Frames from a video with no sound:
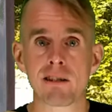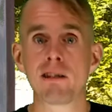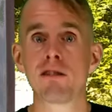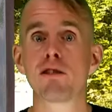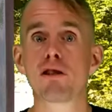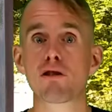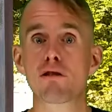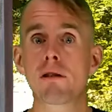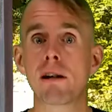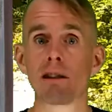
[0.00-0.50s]
is
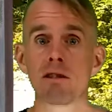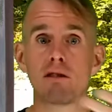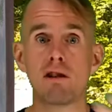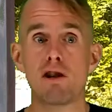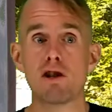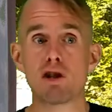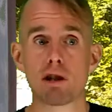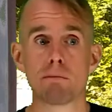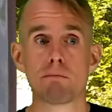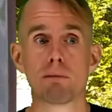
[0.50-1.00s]
the
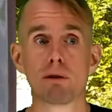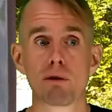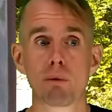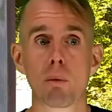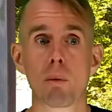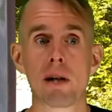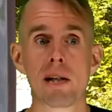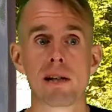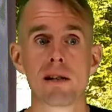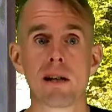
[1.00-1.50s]
transition
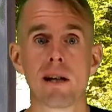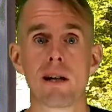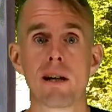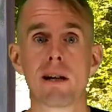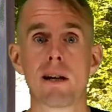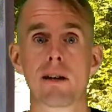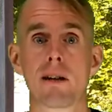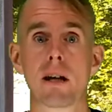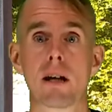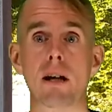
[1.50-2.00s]
between
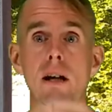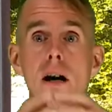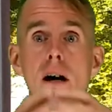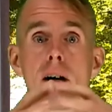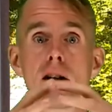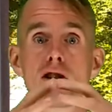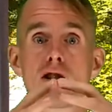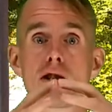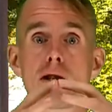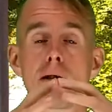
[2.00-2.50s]
the
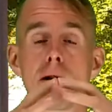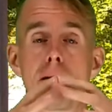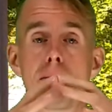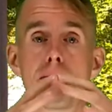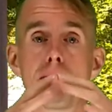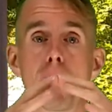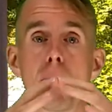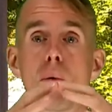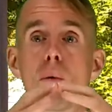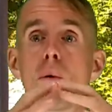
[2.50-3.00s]
large
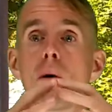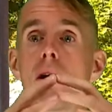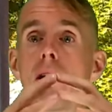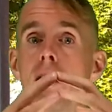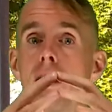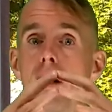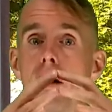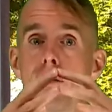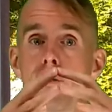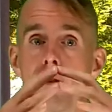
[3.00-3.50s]
bore
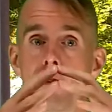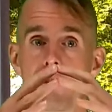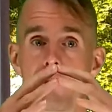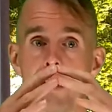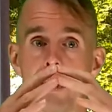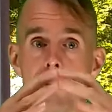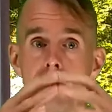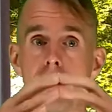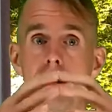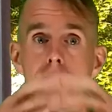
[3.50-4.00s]
of the
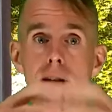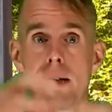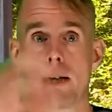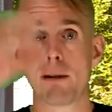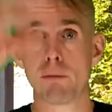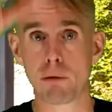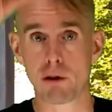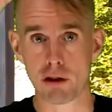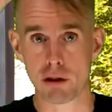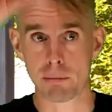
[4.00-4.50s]
cylinder
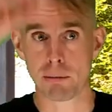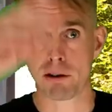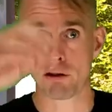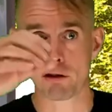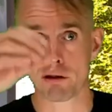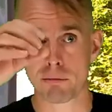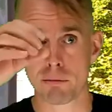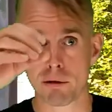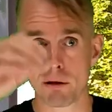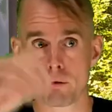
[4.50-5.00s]
in which the
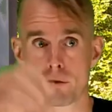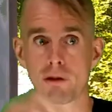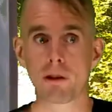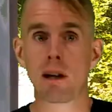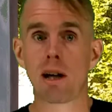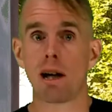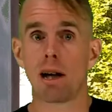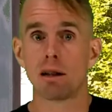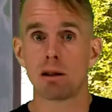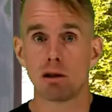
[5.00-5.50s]
piston moves
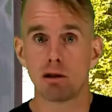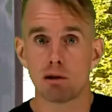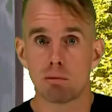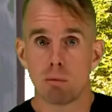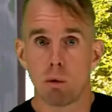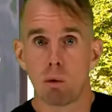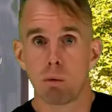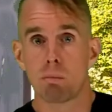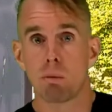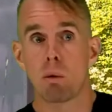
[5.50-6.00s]
and the
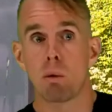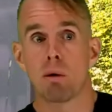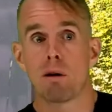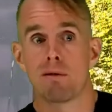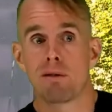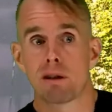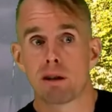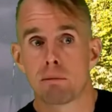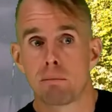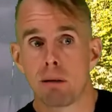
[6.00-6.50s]
small bore
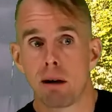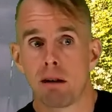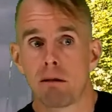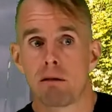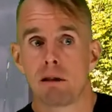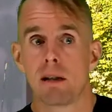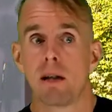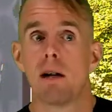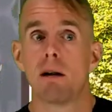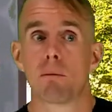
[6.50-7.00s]
of the
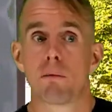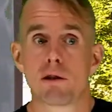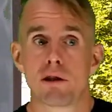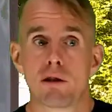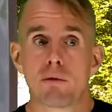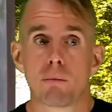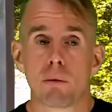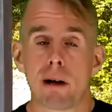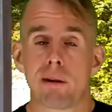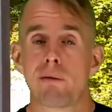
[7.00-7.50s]
capillary, which
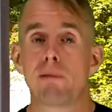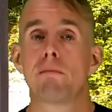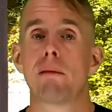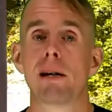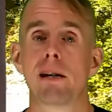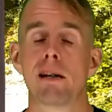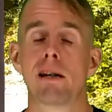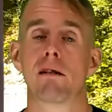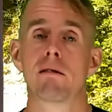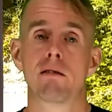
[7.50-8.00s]
is where we're
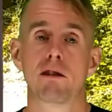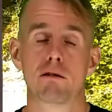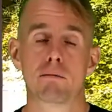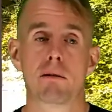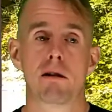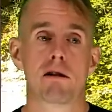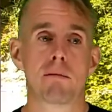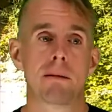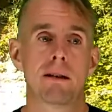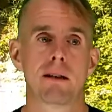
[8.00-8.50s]
making our
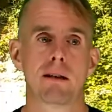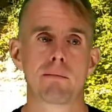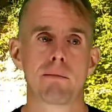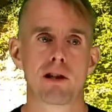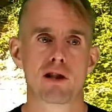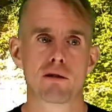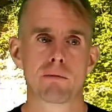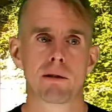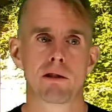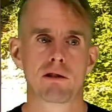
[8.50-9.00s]
experimental
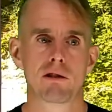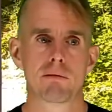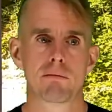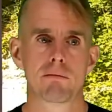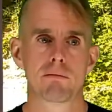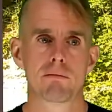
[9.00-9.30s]
measurement.